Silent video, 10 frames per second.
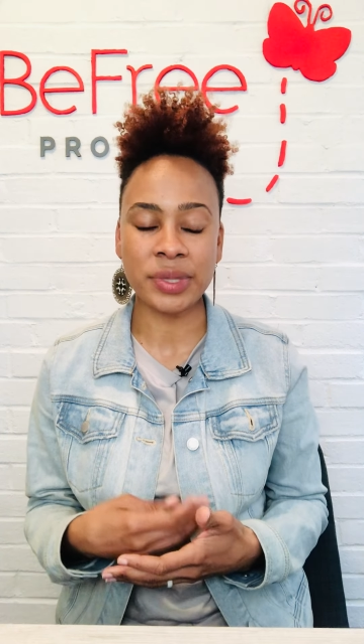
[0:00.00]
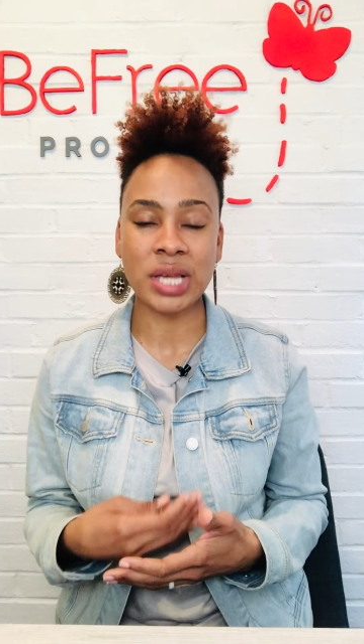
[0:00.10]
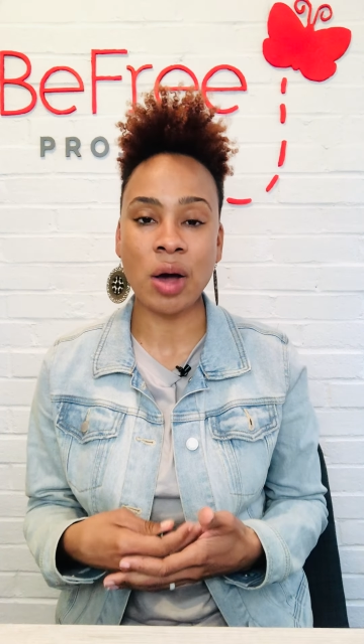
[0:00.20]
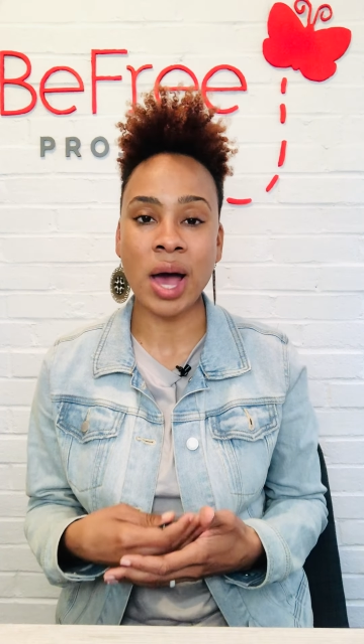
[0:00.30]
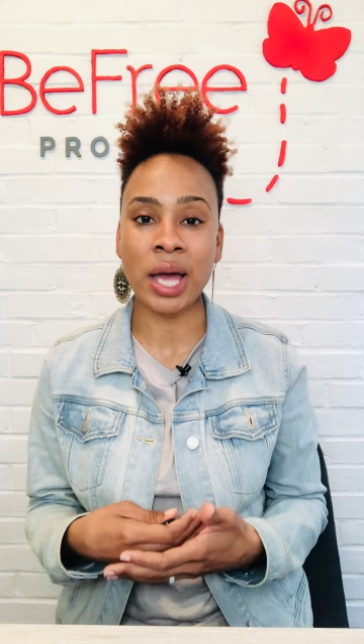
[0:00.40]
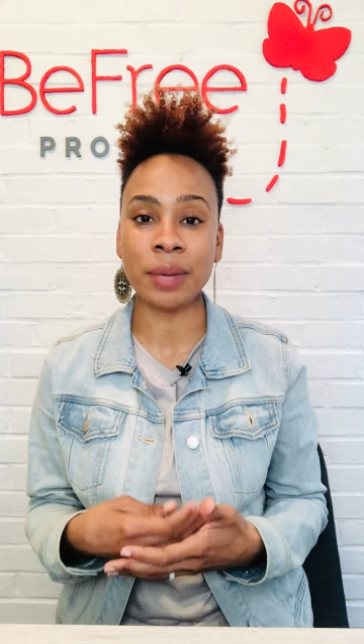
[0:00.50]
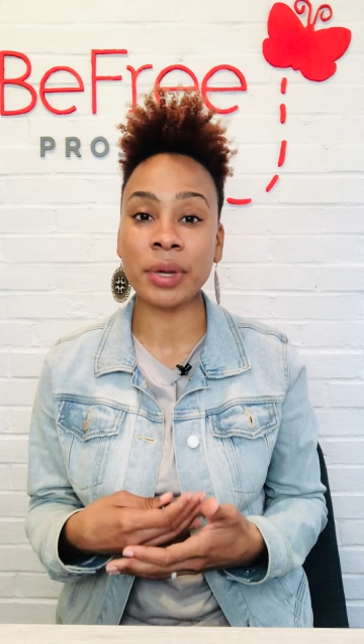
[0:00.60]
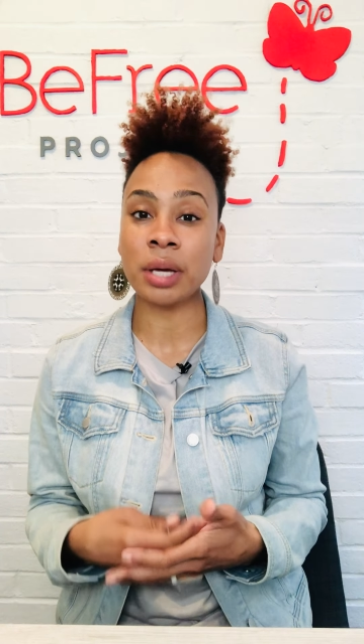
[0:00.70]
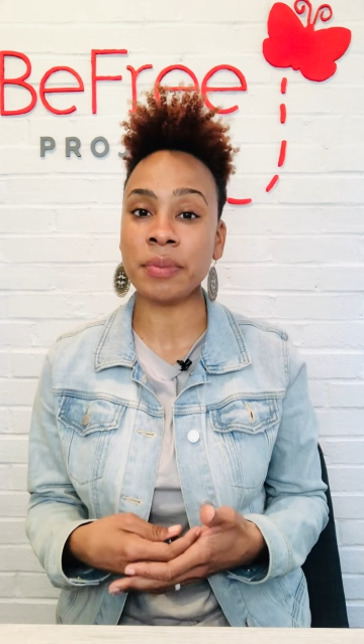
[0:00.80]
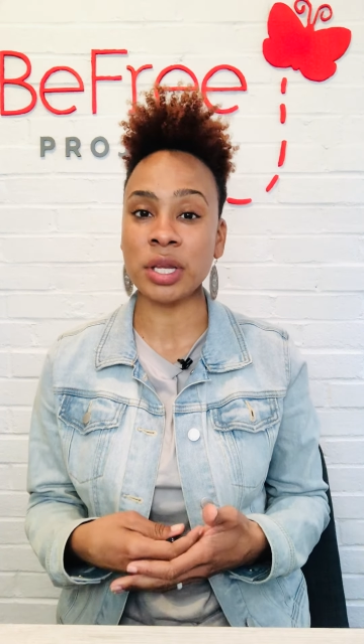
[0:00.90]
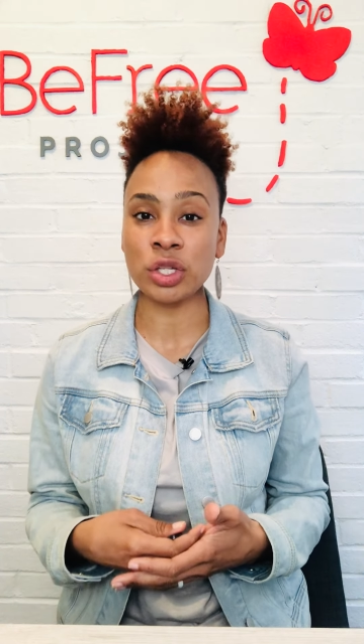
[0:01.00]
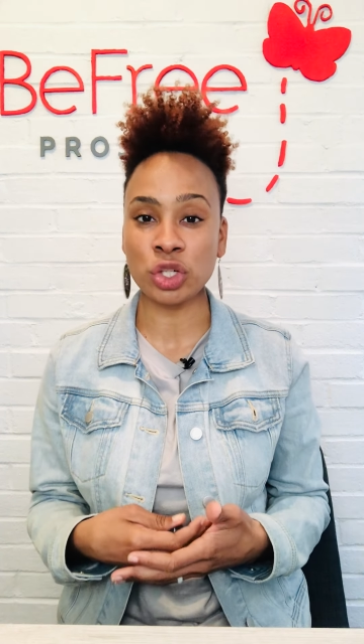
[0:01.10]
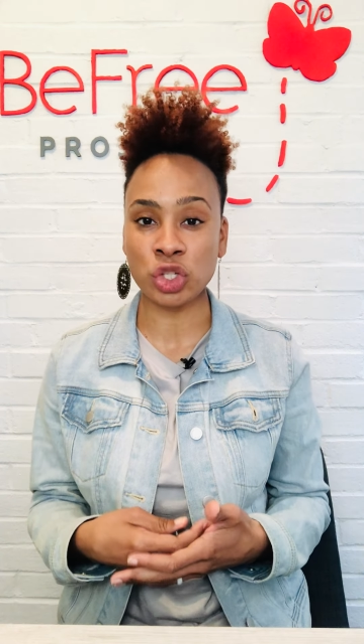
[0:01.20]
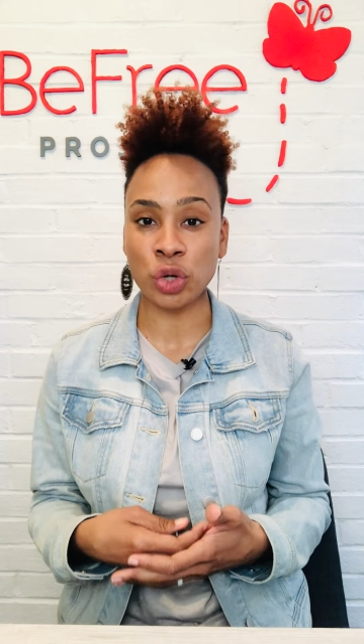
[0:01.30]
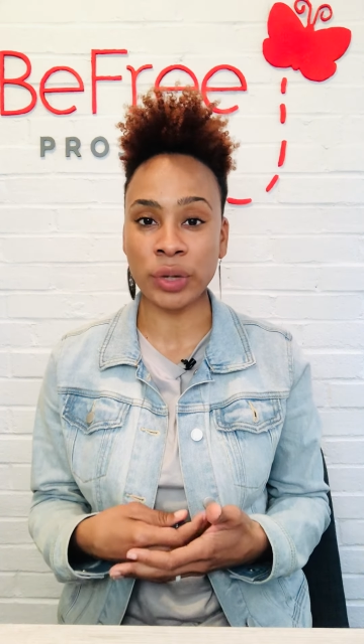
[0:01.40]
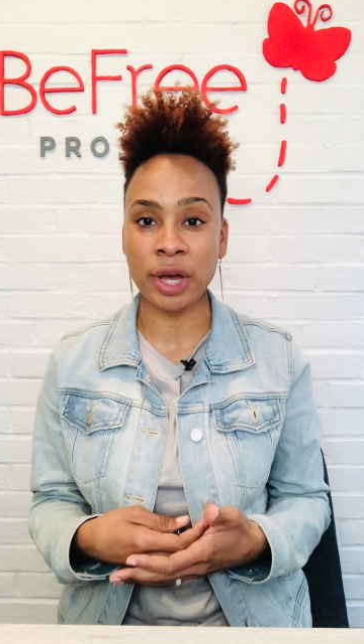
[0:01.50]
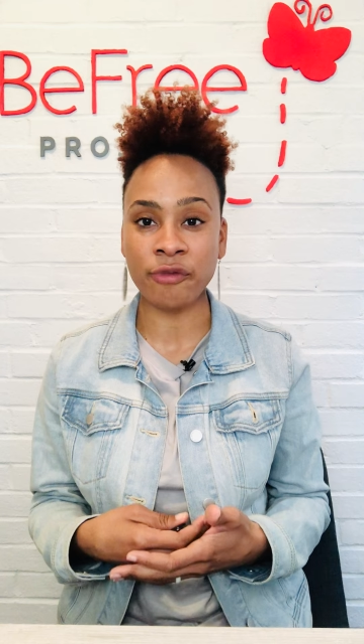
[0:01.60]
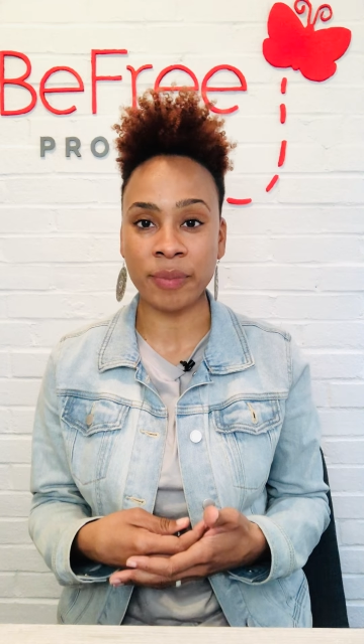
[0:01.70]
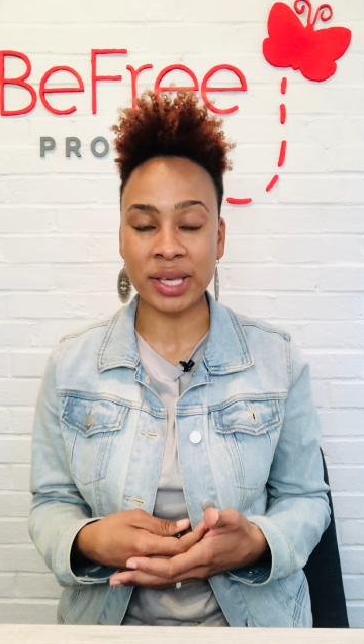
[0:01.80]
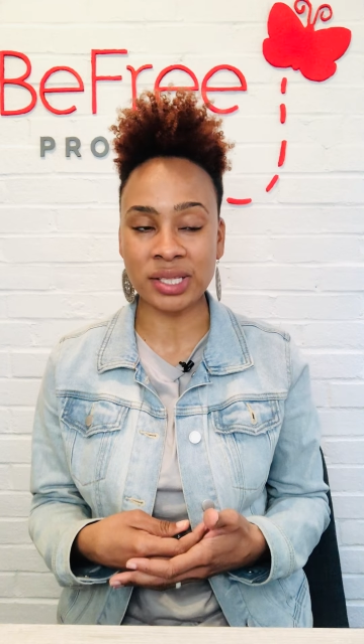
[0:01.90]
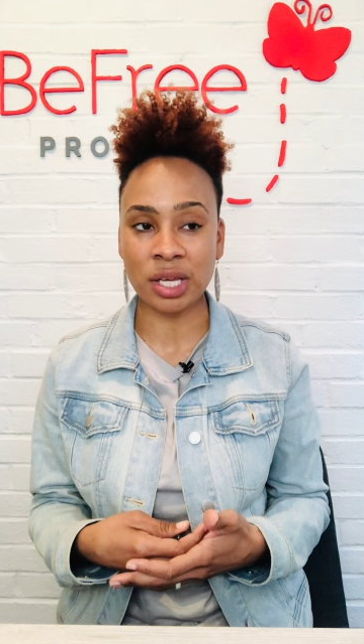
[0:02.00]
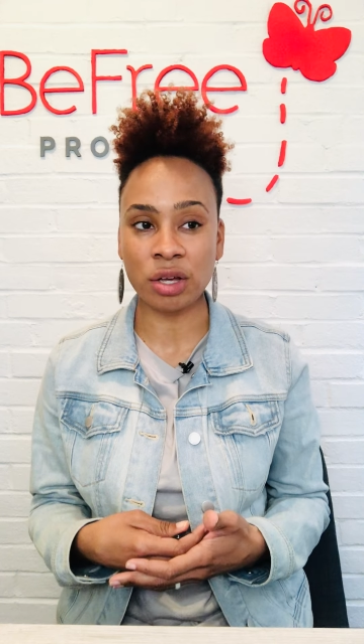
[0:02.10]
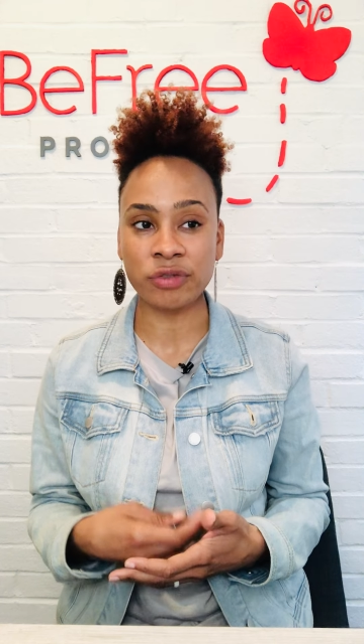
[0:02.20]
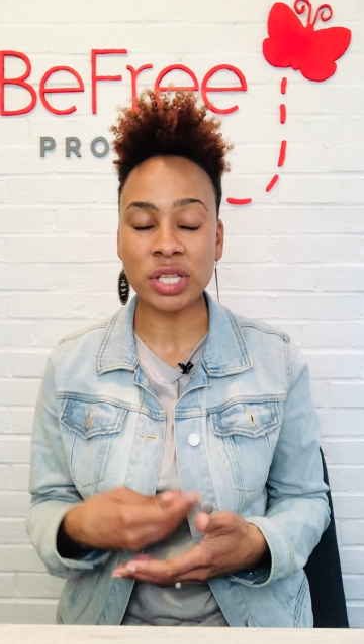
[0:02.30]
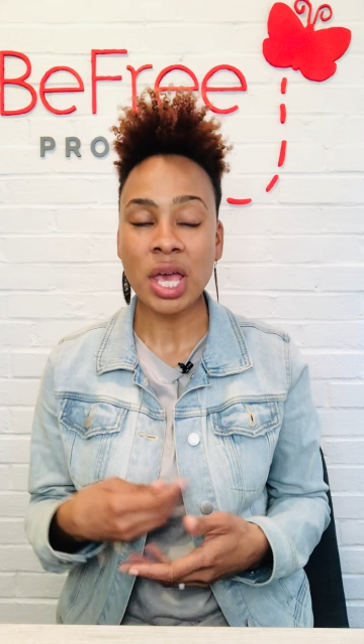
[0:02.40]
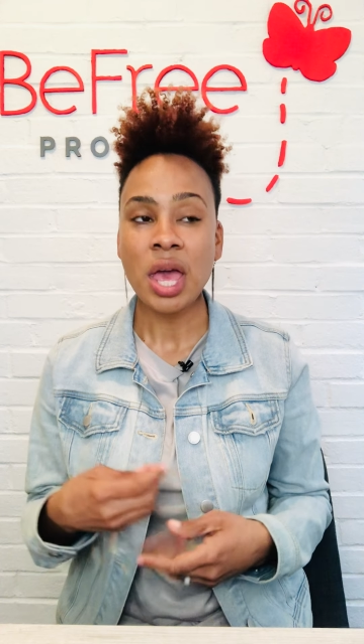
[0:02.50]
is how I am committed to showing up for myself.